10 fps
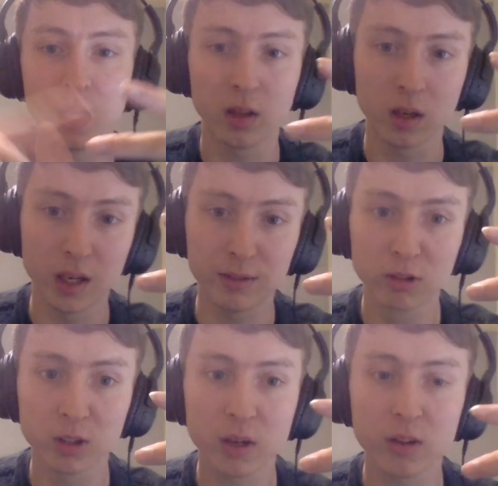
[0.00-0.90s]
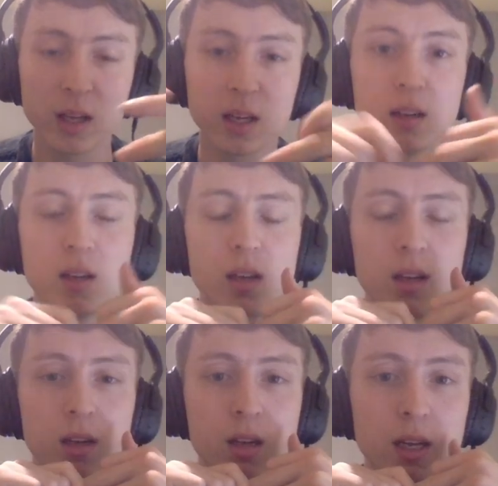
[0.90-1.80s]
the living room out there,
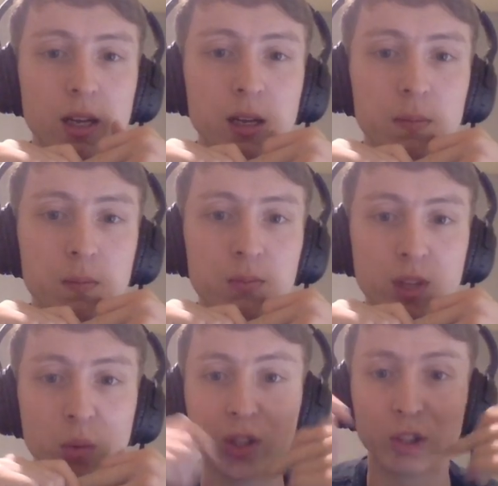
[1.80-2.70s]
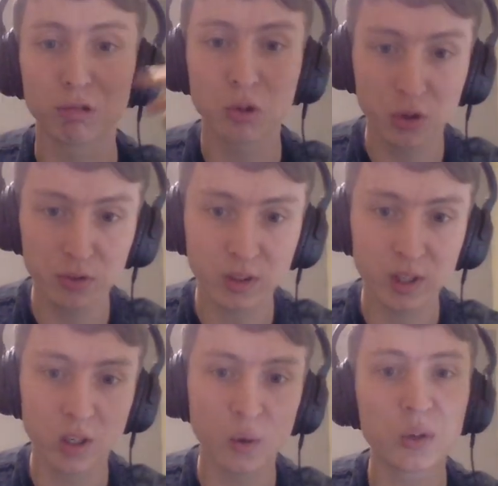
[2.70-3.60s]
I wanted to record a
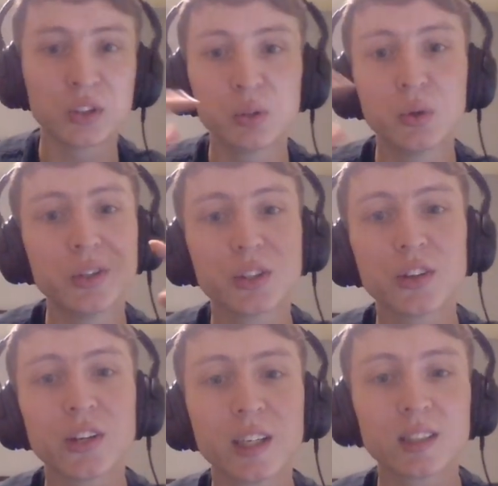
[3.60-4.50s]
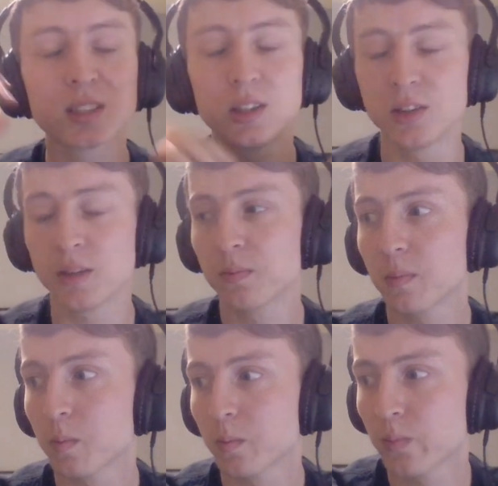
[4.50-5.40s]
video, I wanted to do all these other things, and then
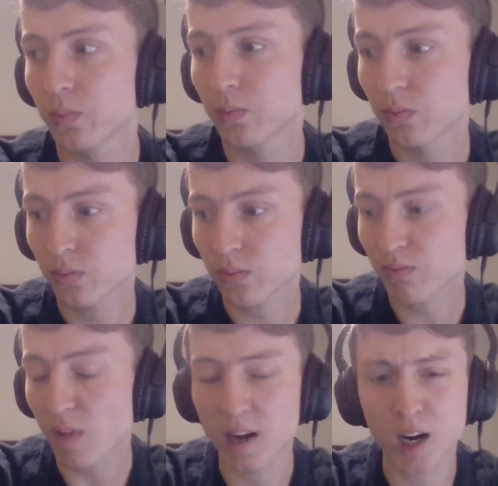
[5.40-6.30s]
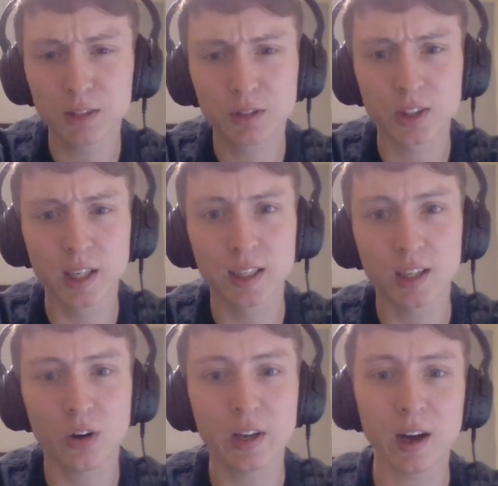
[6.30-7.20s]
I kind of just thinking,
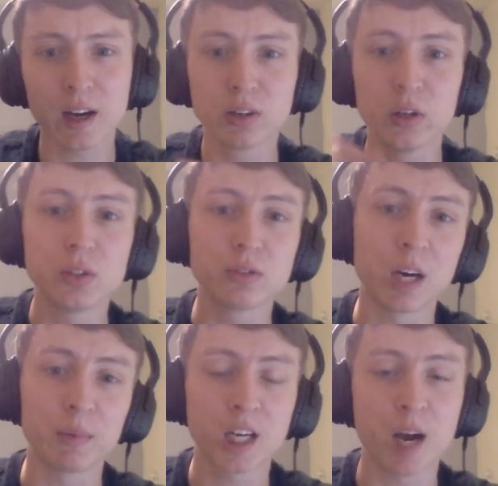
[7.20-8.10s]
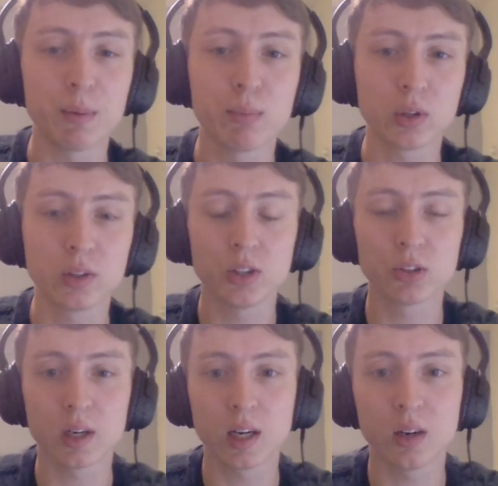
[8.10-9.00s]
oh yeah, I have loads of time, I can't be bothered to
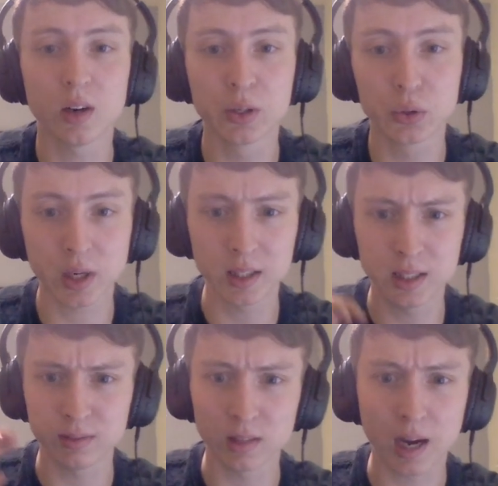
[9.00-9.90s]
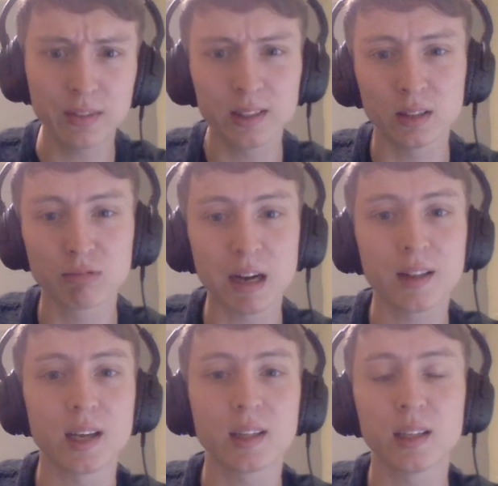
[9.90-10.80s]
right now. And I also haven't even read
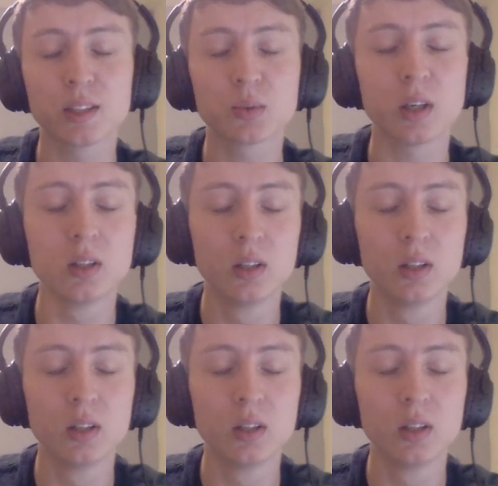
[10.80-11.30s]
that day as well.